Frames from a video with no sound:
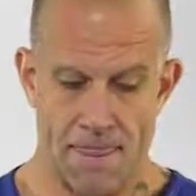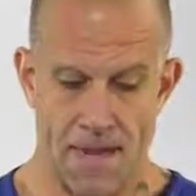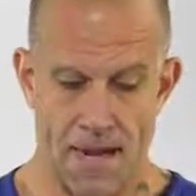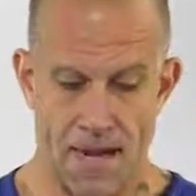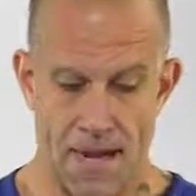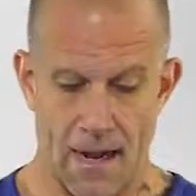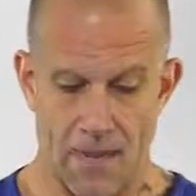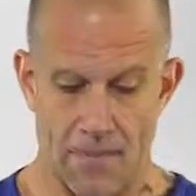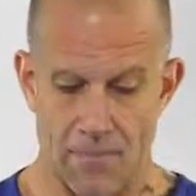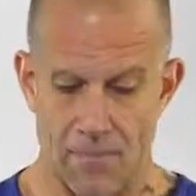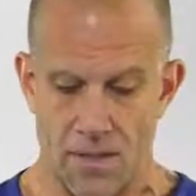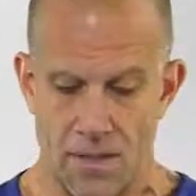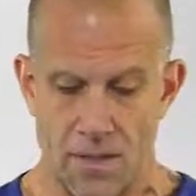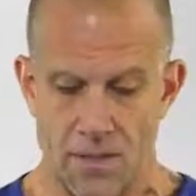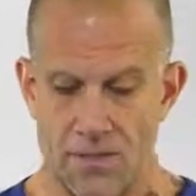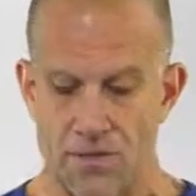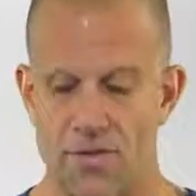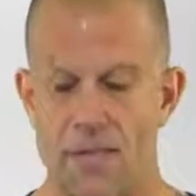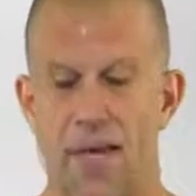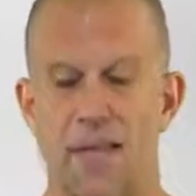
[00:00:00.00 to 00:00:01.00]
Um,
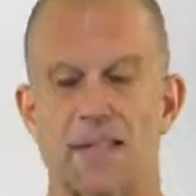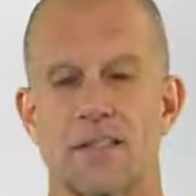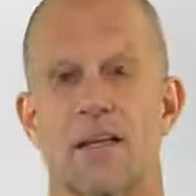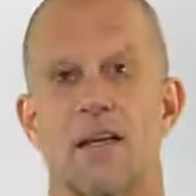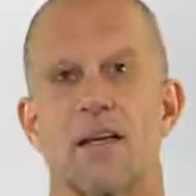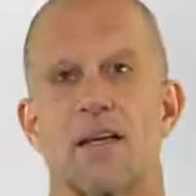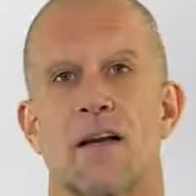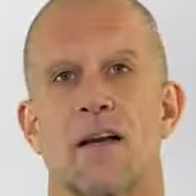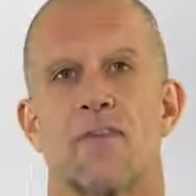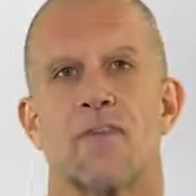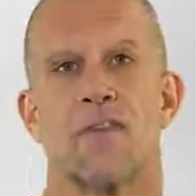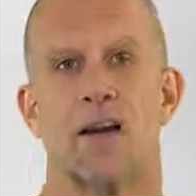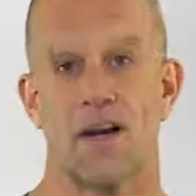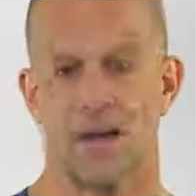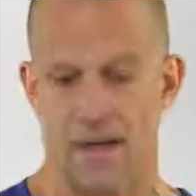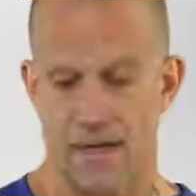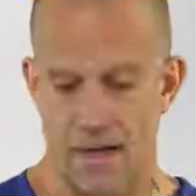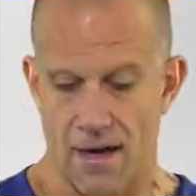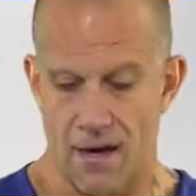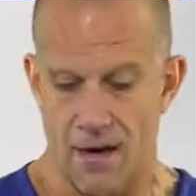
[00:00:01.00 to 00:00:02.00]
so that's a, a,
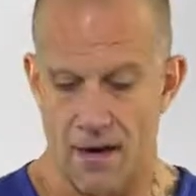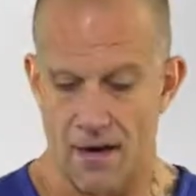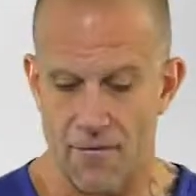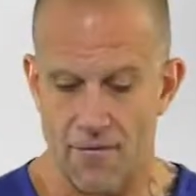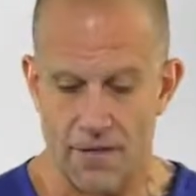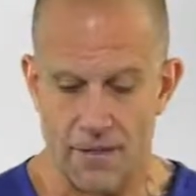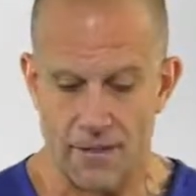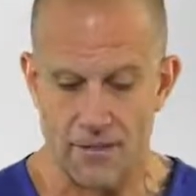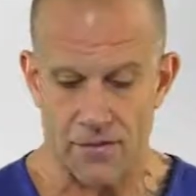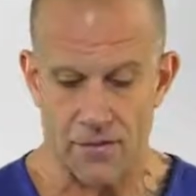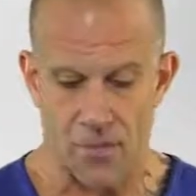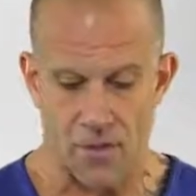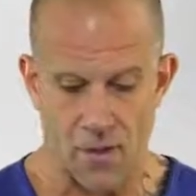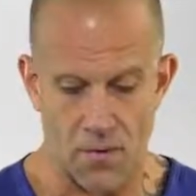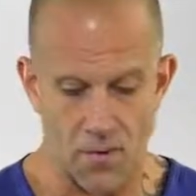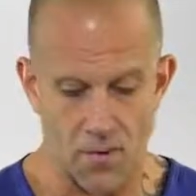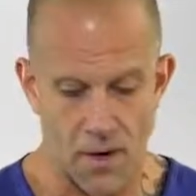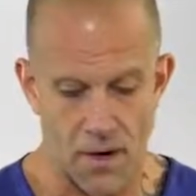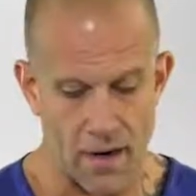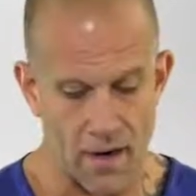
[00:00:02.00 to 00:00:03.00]
fairly obvious
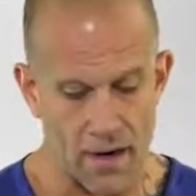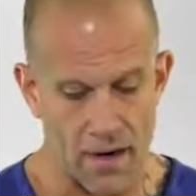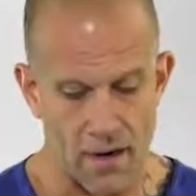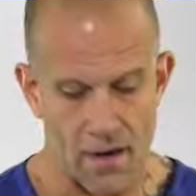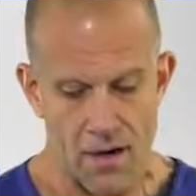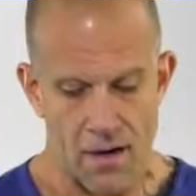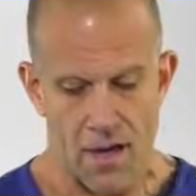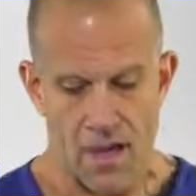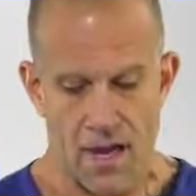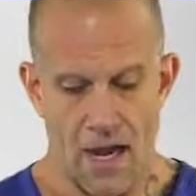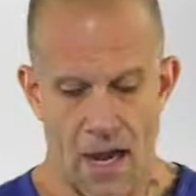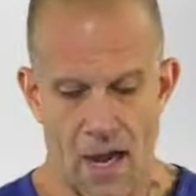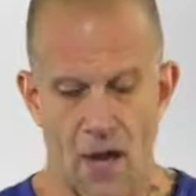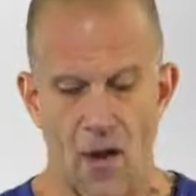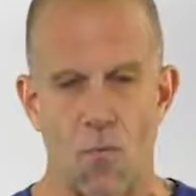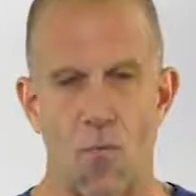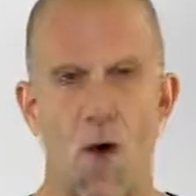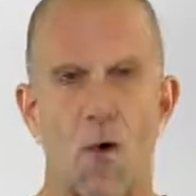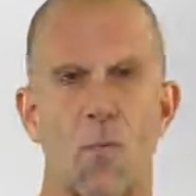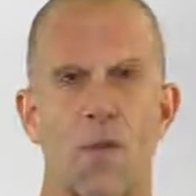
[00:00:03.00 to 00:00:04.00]
one where
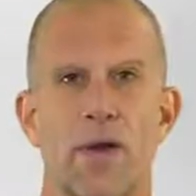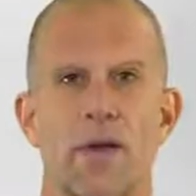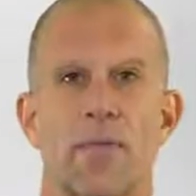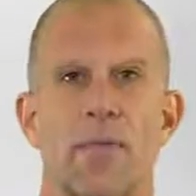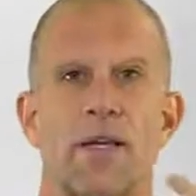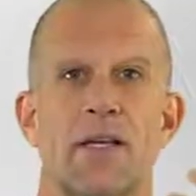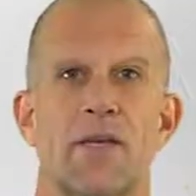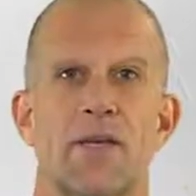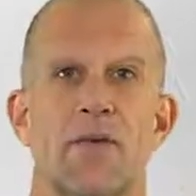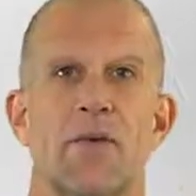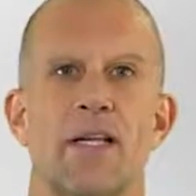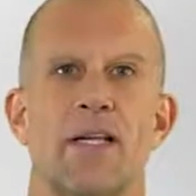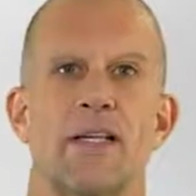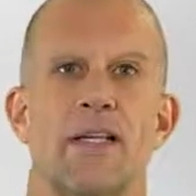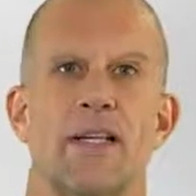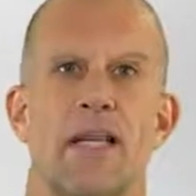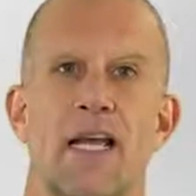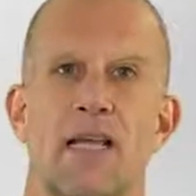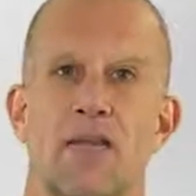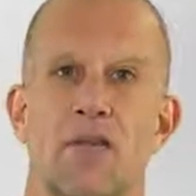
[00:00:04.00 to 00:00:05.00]
uh, what we've been doing
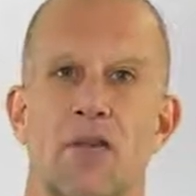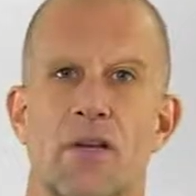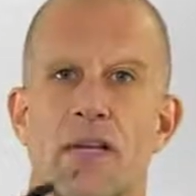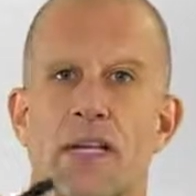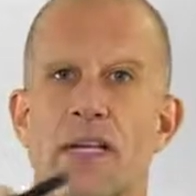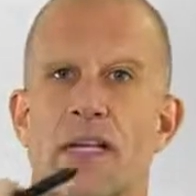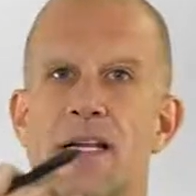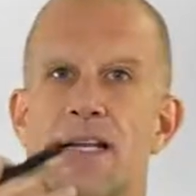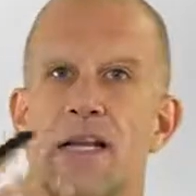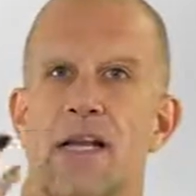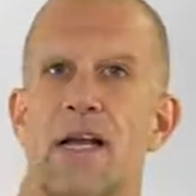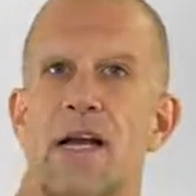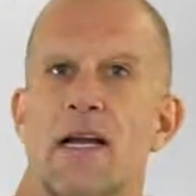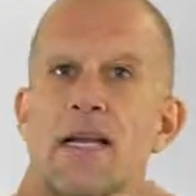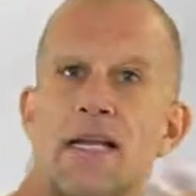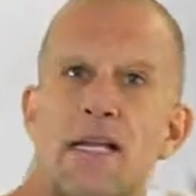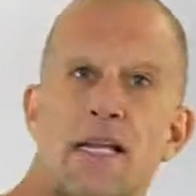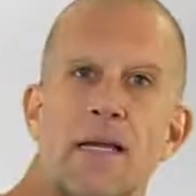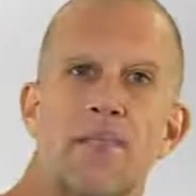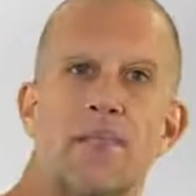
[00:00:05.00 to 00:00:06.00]
to date, looking at uh,
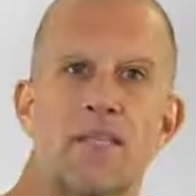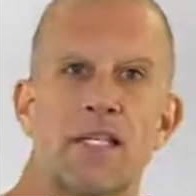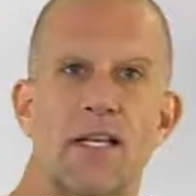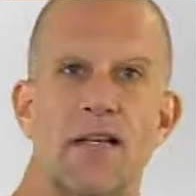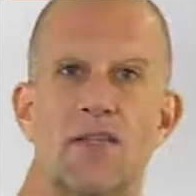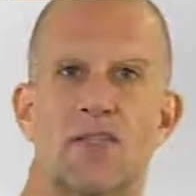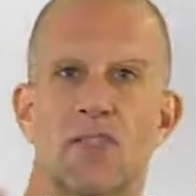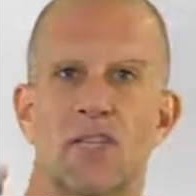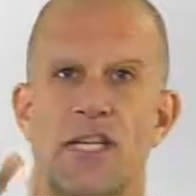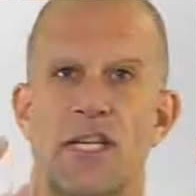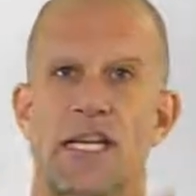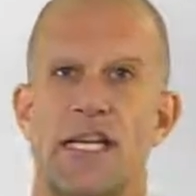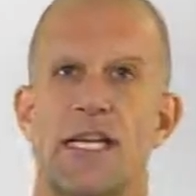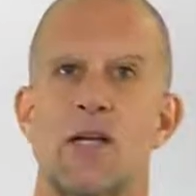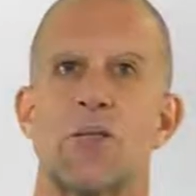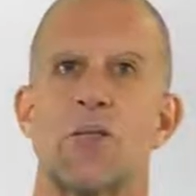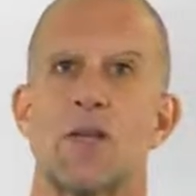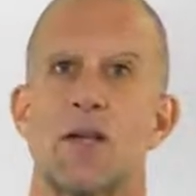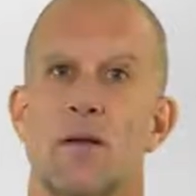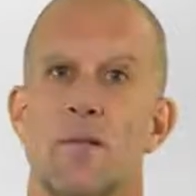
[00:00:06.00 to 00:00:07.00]
Gibbs energy,
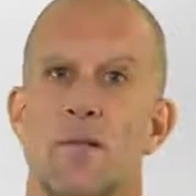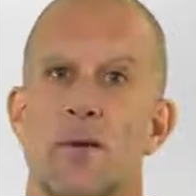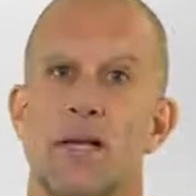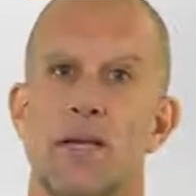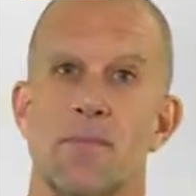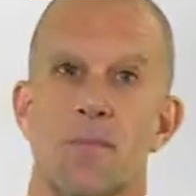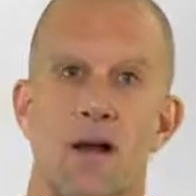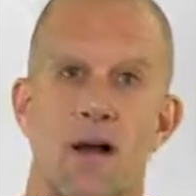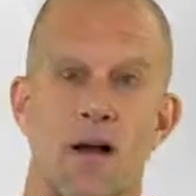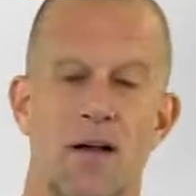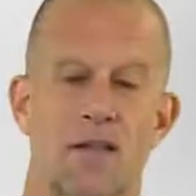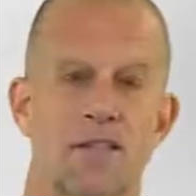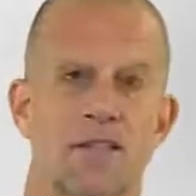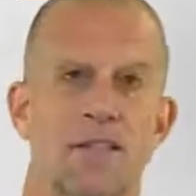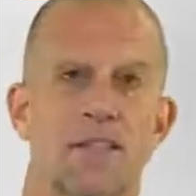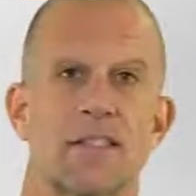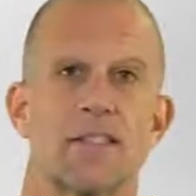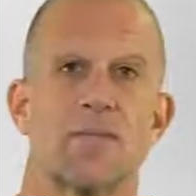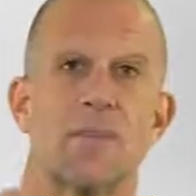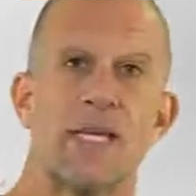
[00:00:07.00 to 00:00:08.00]
equilibrium
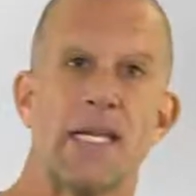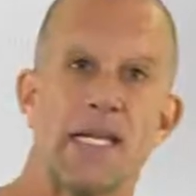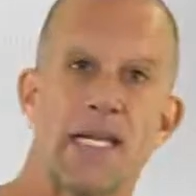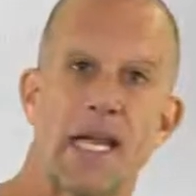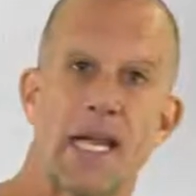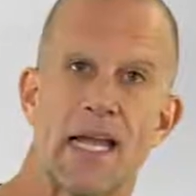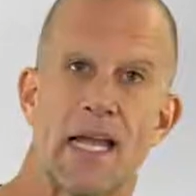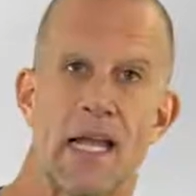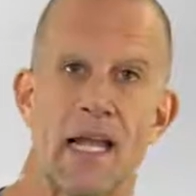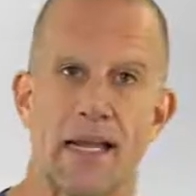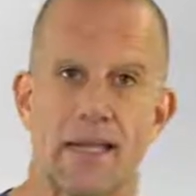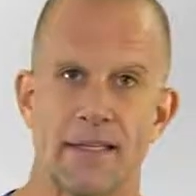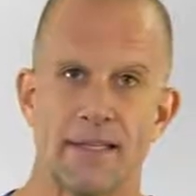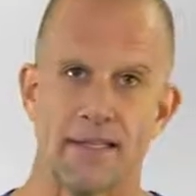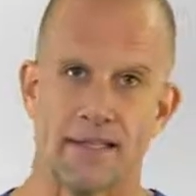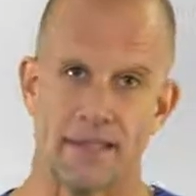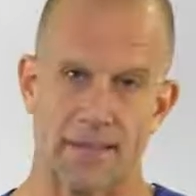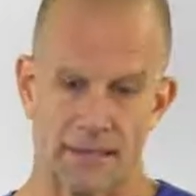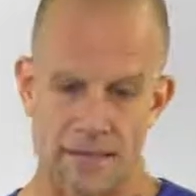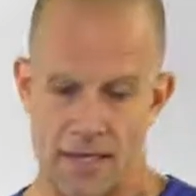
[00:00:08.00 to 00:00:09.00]
constants,
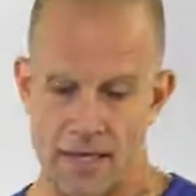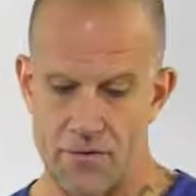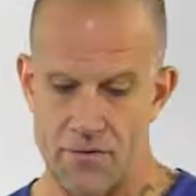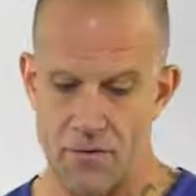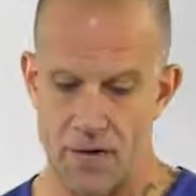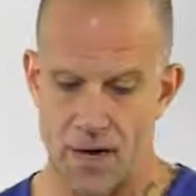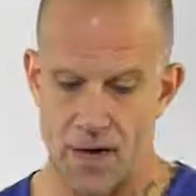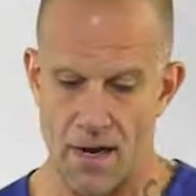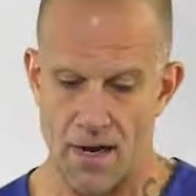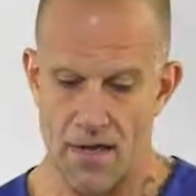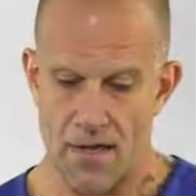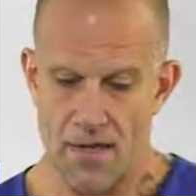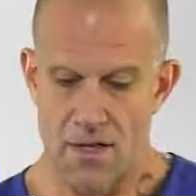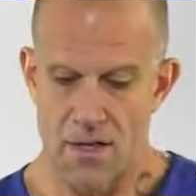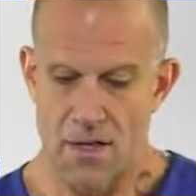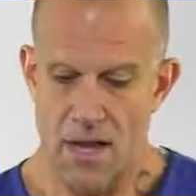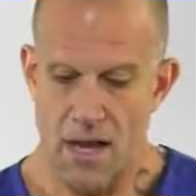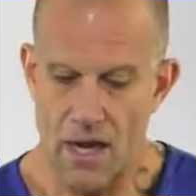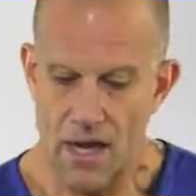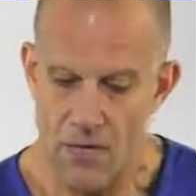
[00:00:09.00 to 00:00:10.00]
pKa's, et cetera,
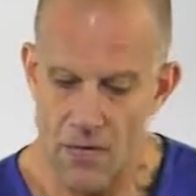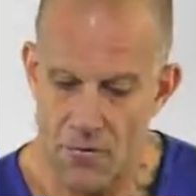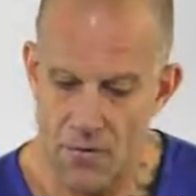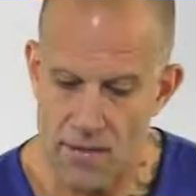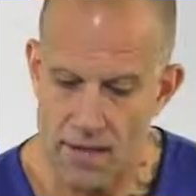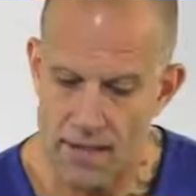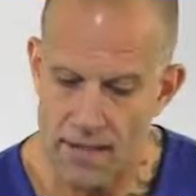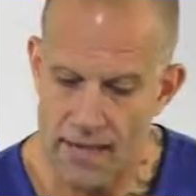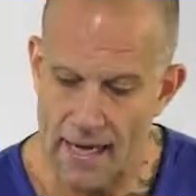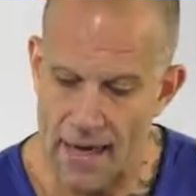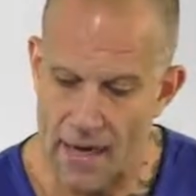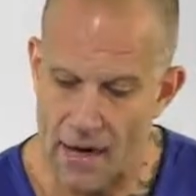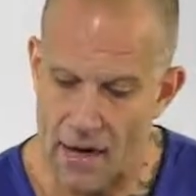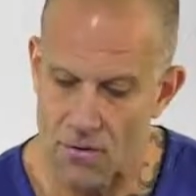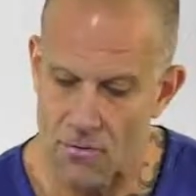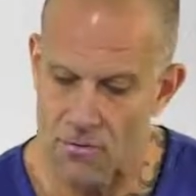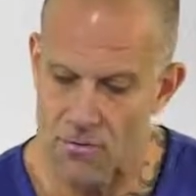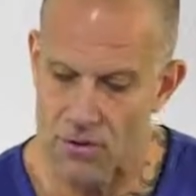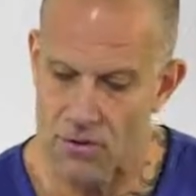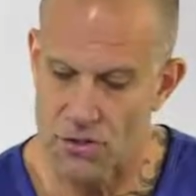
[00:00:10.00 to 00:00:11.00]
uh, you can
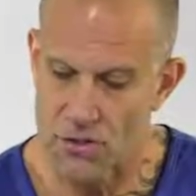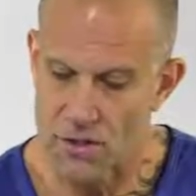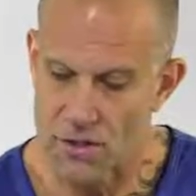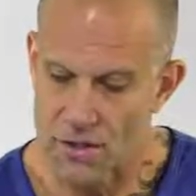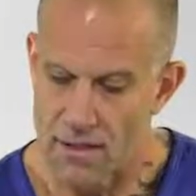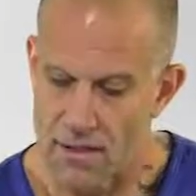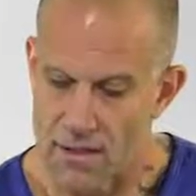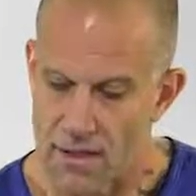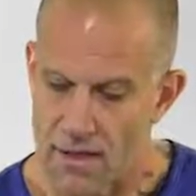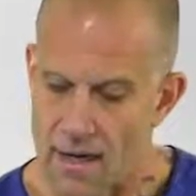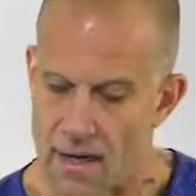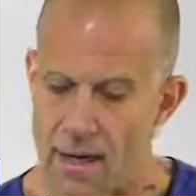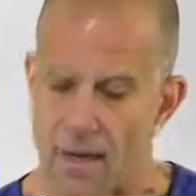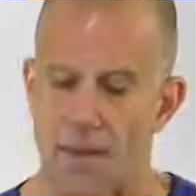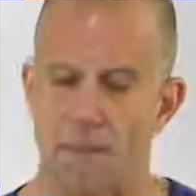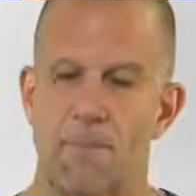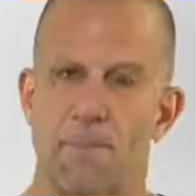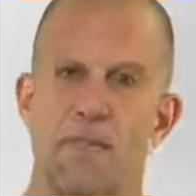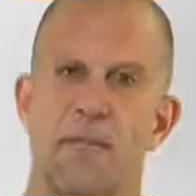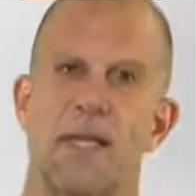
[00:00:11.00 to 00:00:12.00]
couch
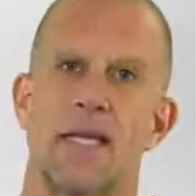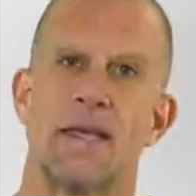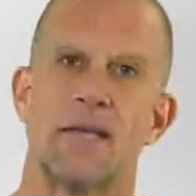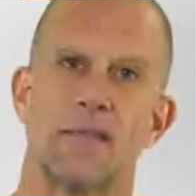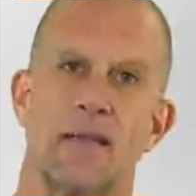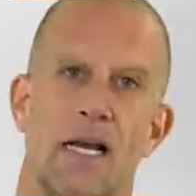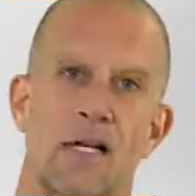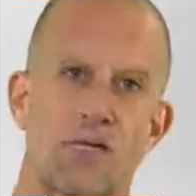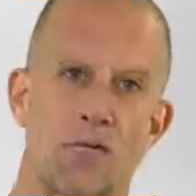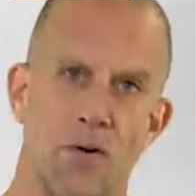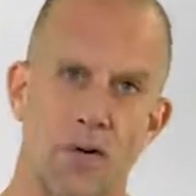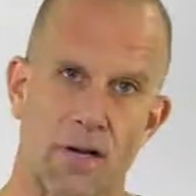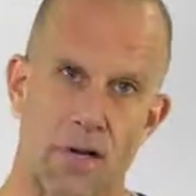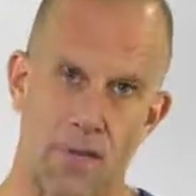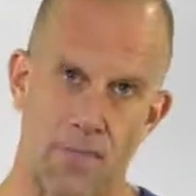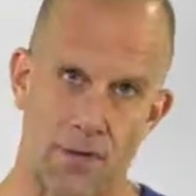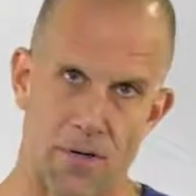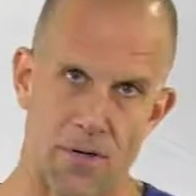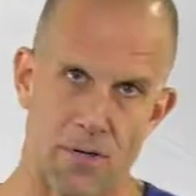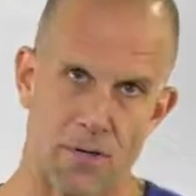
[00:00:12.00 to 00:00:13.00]
um, in
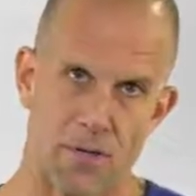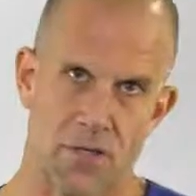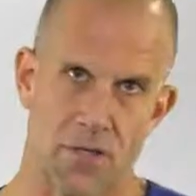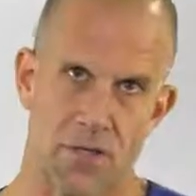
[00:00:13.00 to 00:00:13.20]
electrochemical